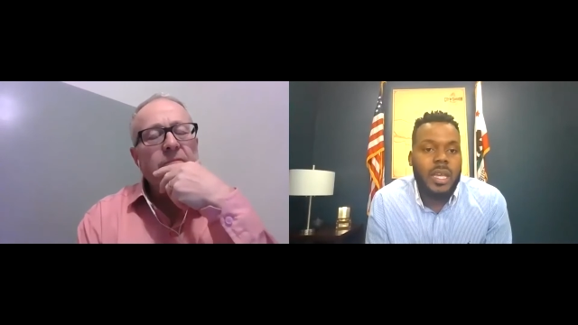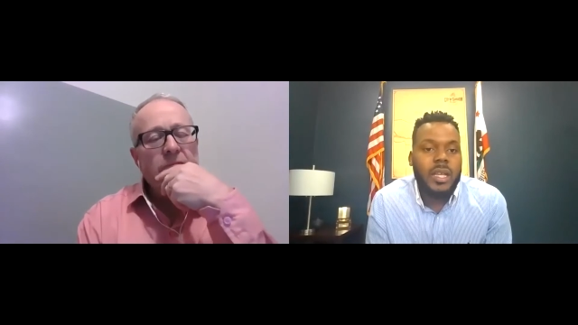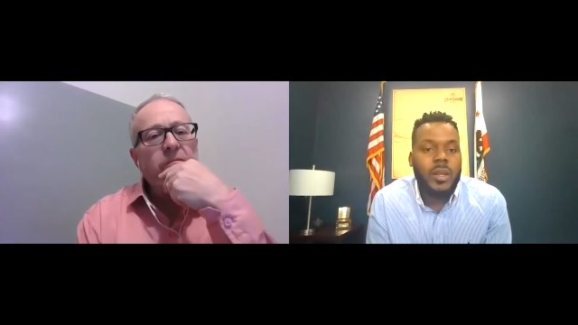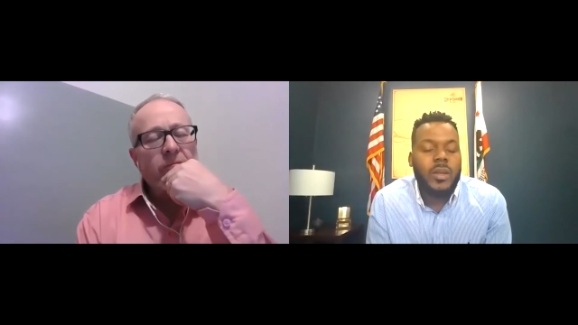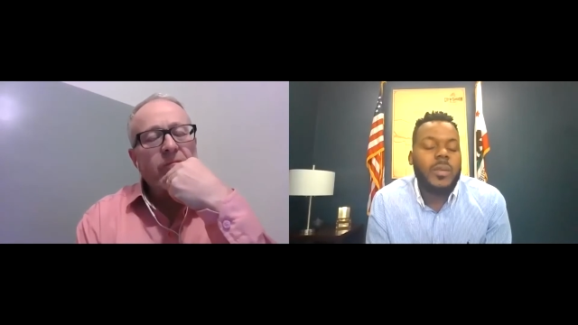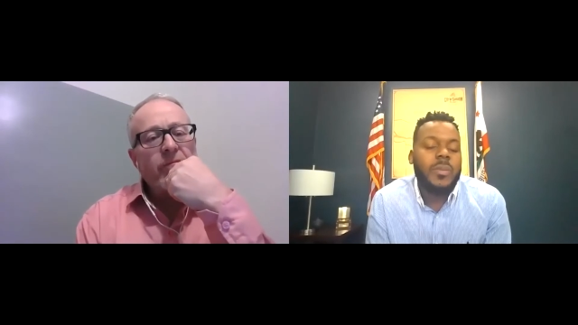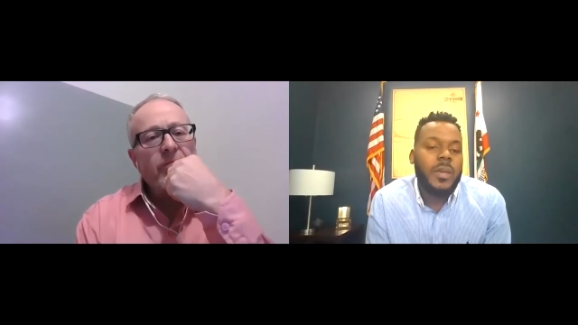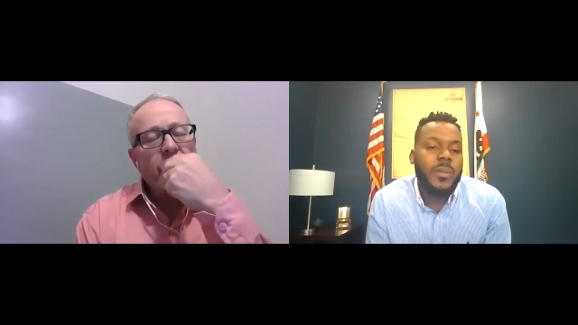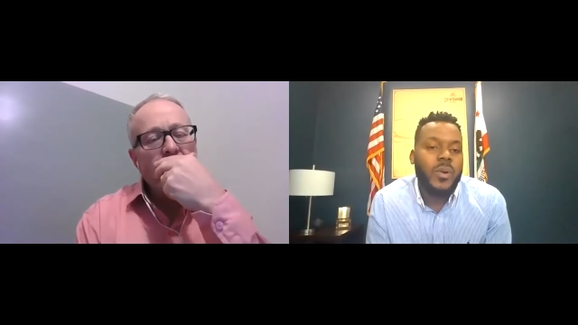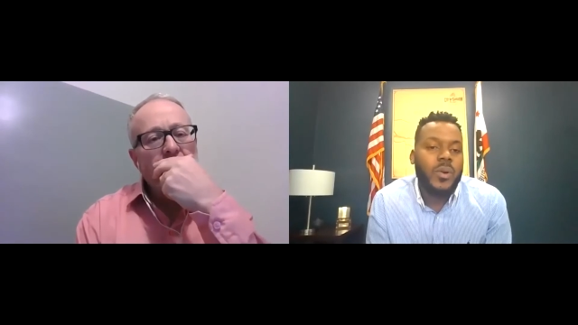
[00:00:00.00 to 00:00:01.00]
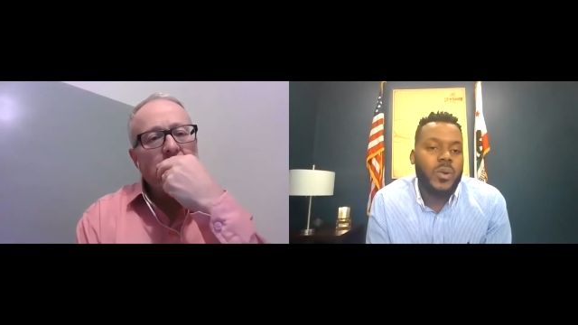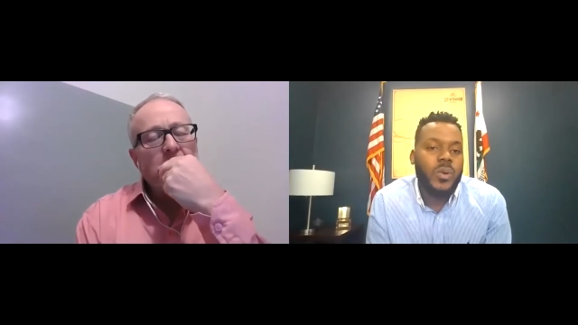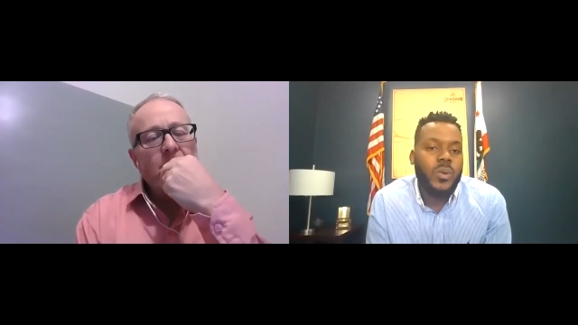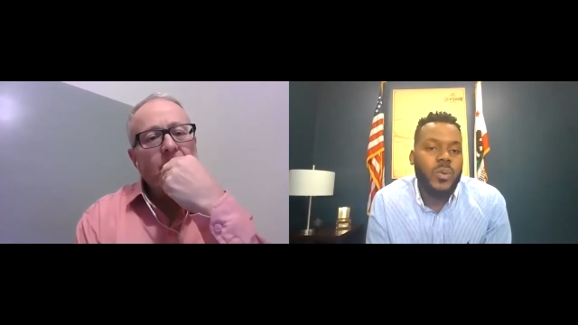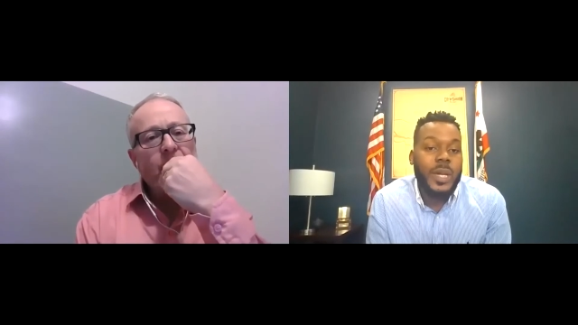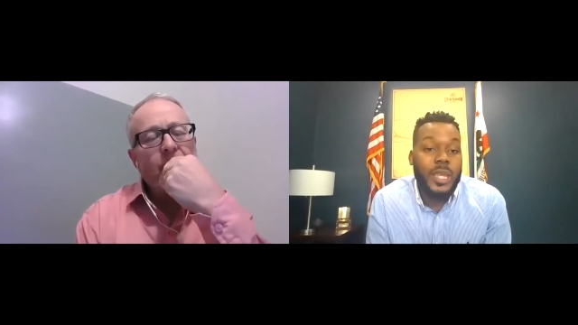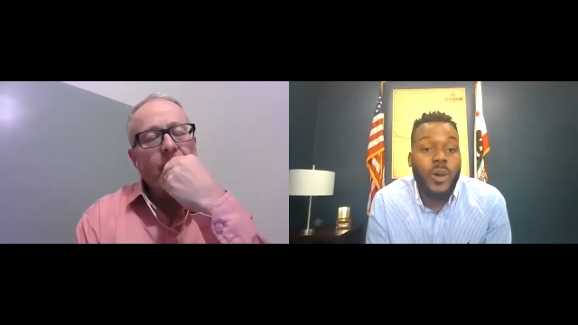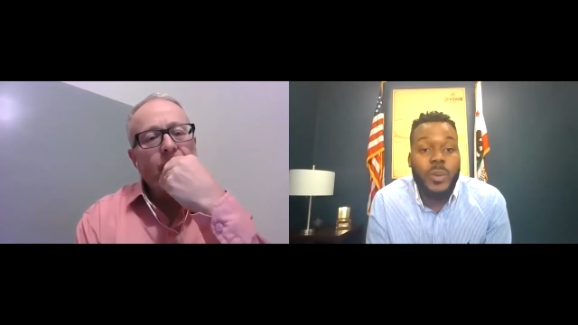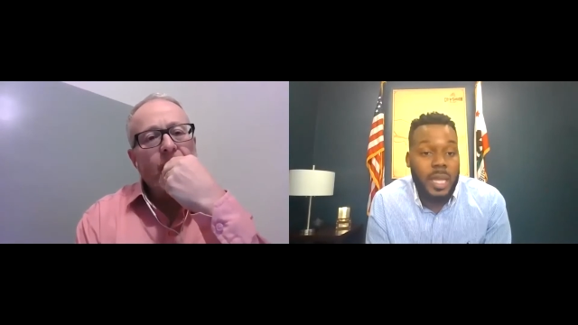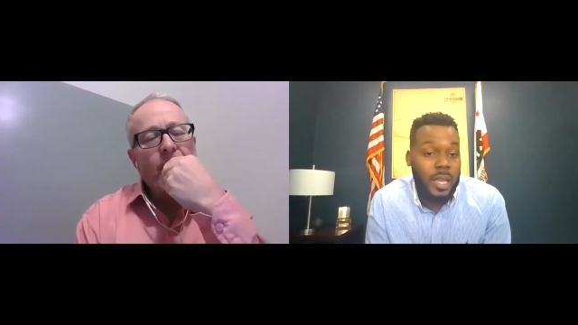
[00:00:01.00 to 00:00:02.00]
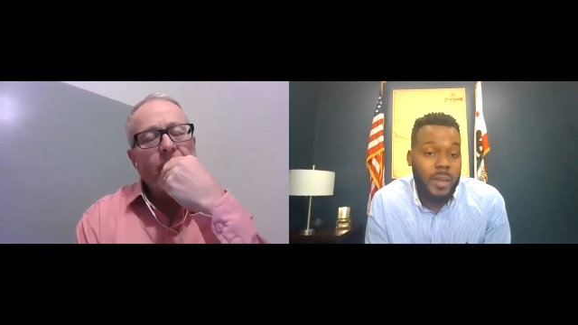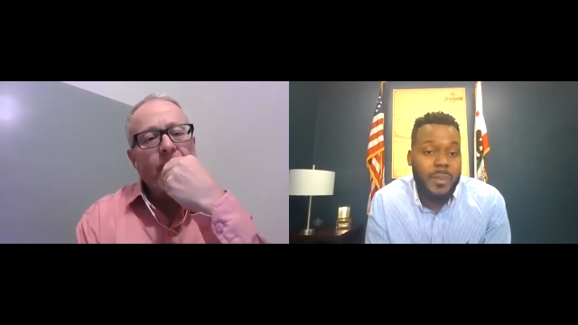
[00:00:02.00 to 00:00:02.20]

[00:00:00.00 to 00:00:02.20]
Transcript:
Speaker 1: including the people who we don't need it,